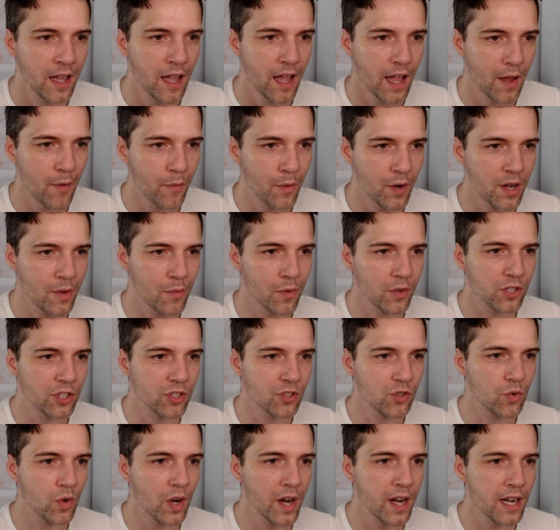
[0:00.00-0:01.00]
and when it was
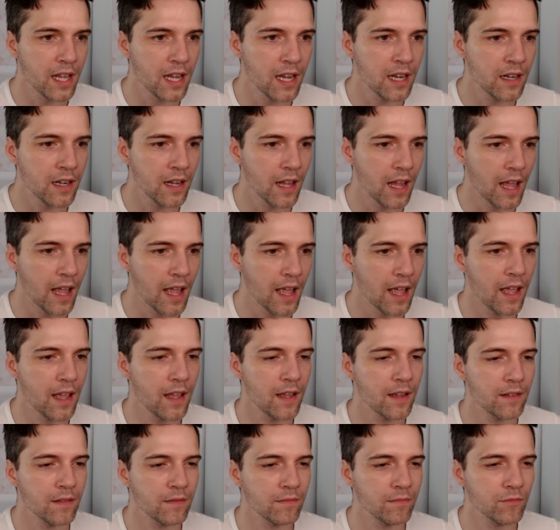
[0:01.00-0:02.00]
trading
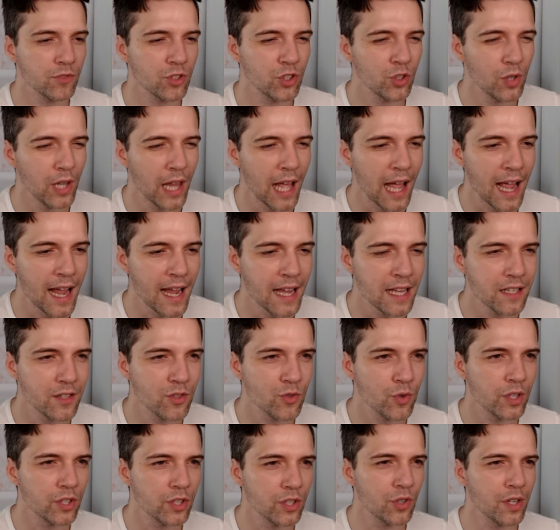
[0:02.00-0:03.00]
in July
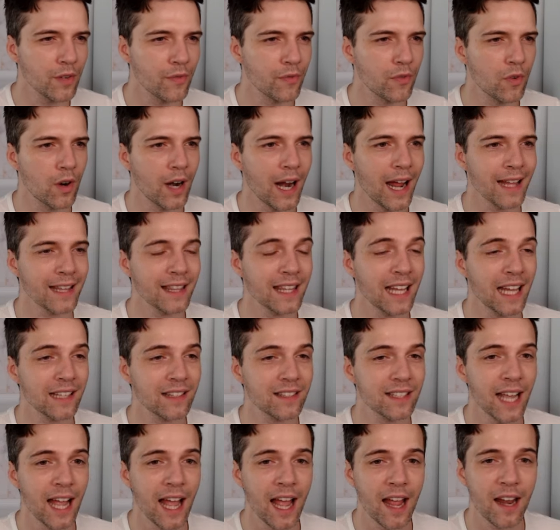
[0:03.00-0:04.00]
2024, at
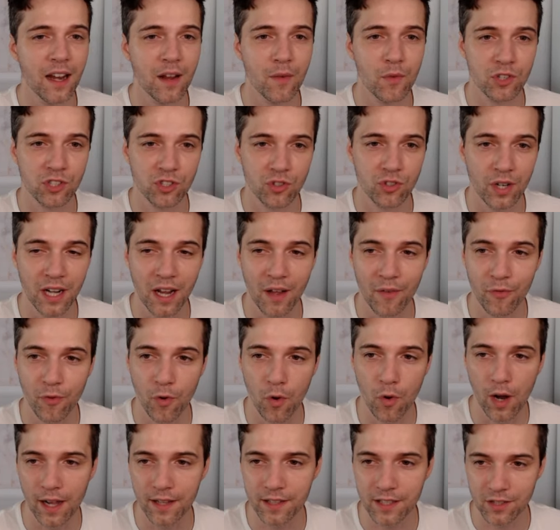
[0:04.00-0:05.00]
that time it was trading at
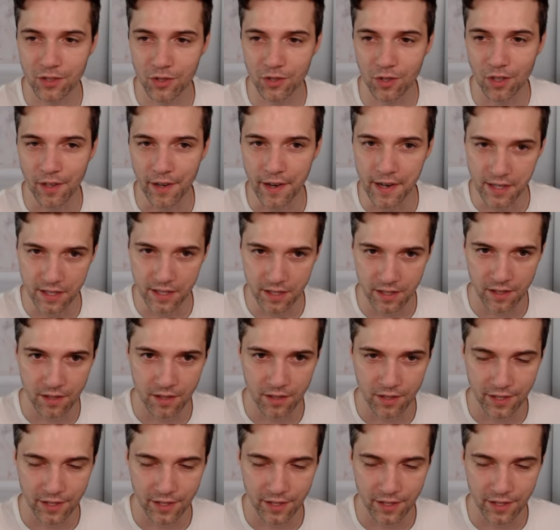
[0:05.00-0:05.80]
$400.